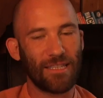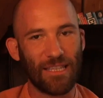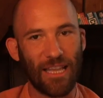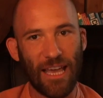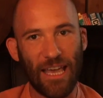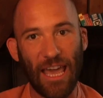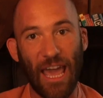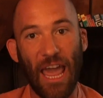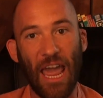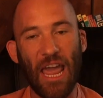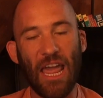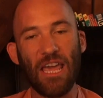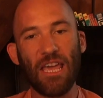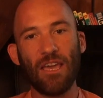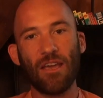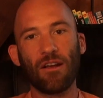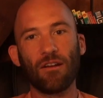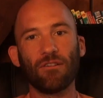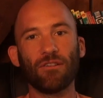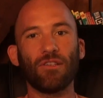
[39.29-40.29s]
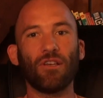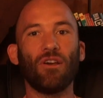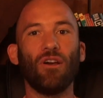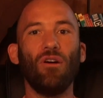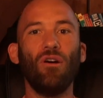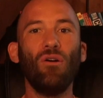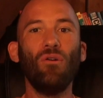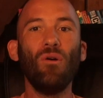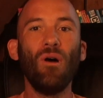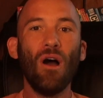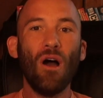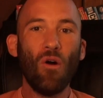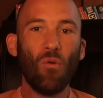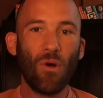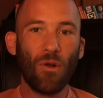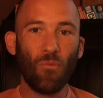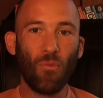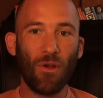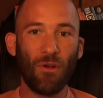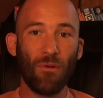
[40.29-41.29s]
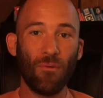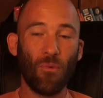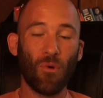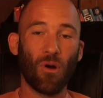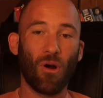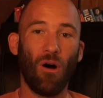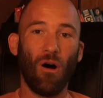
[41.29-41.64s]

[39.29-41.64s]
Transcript: like eight years ago when we were